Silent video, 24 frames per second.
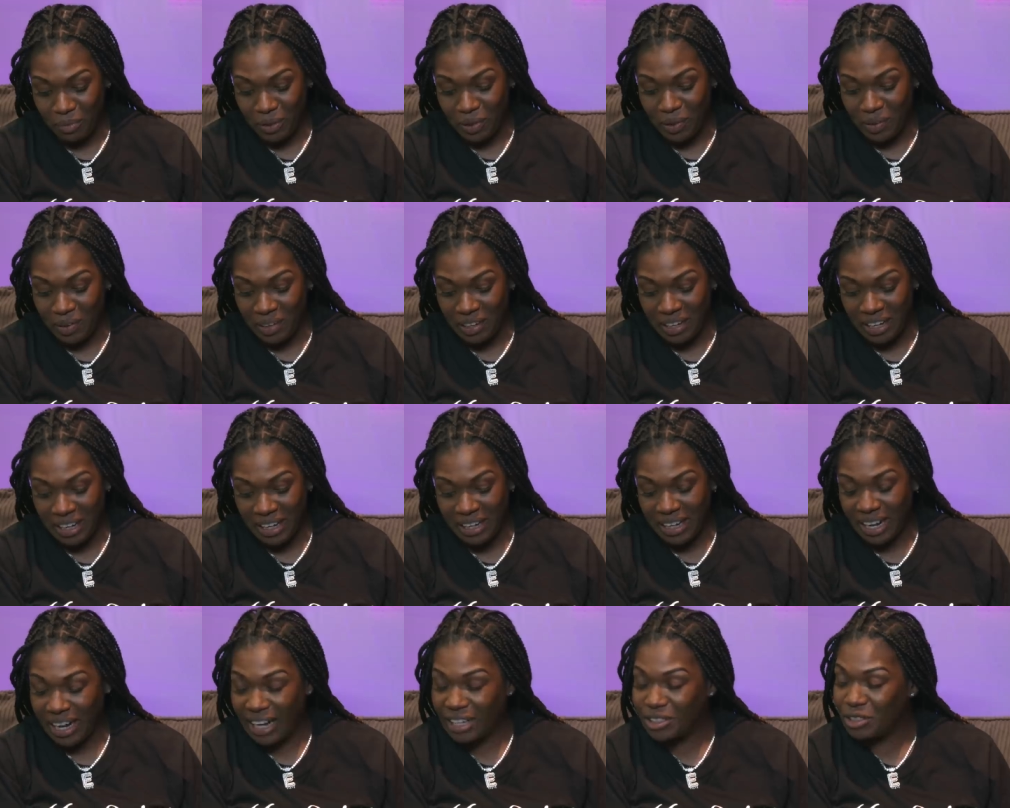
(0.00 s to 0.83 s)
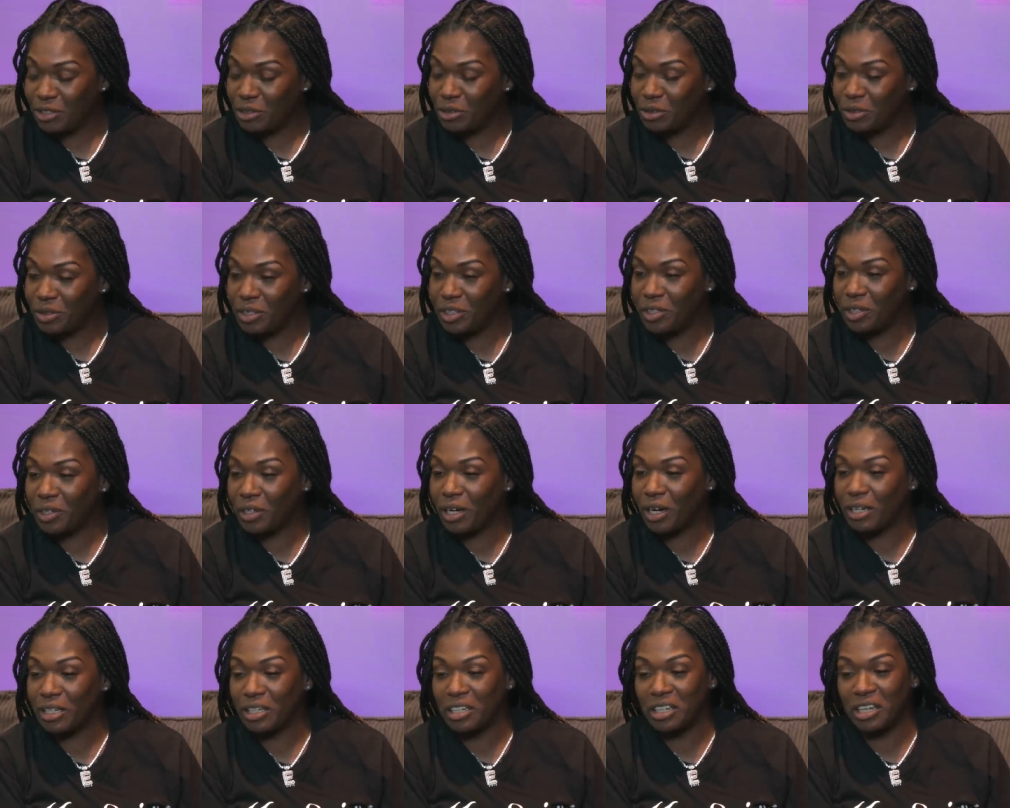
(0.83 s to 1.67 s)
be on none I do. He don't
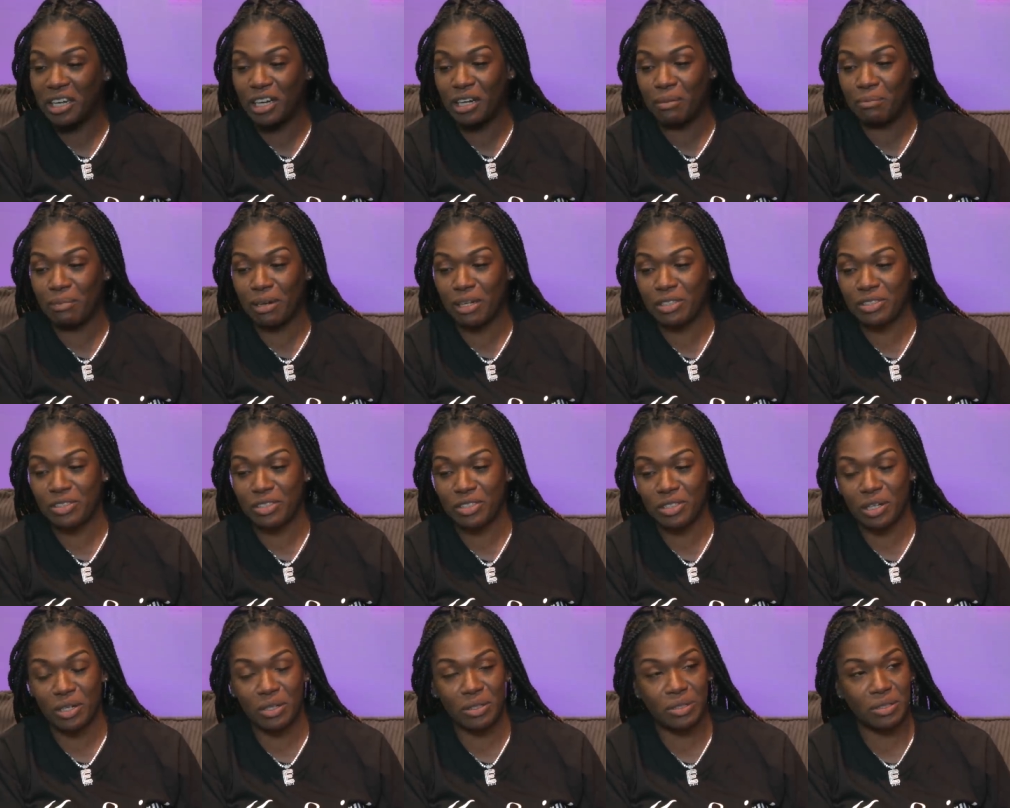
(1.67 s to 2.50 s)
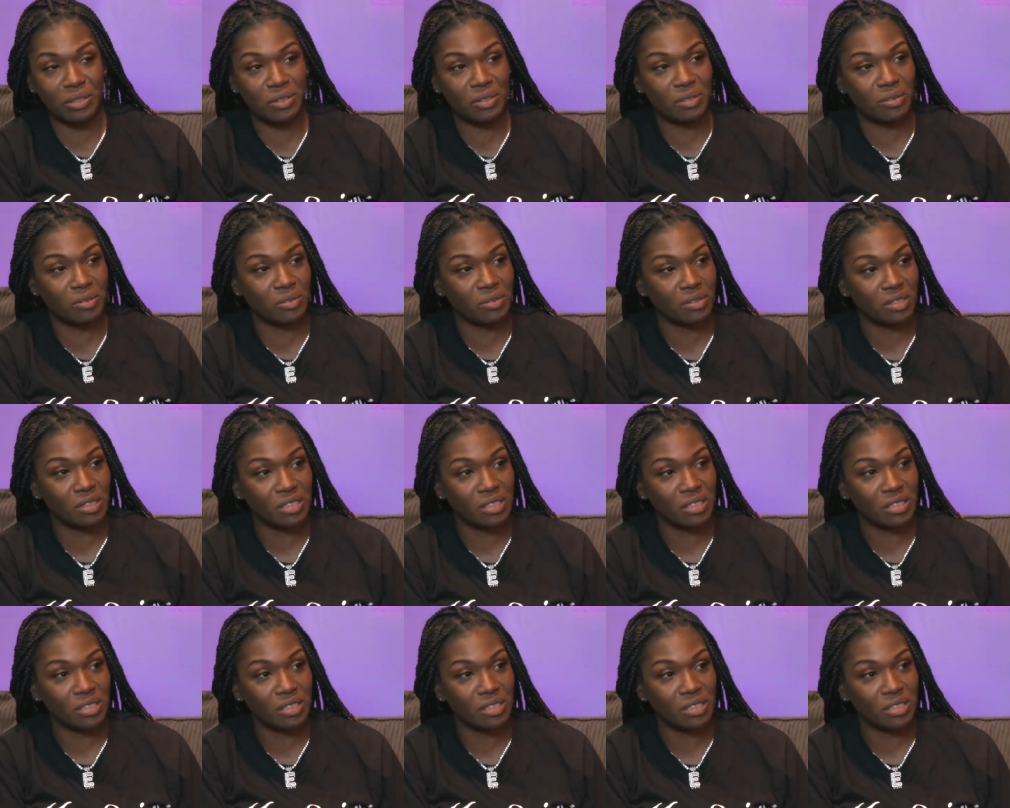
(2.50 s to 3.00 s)
come to none of my mm. shows.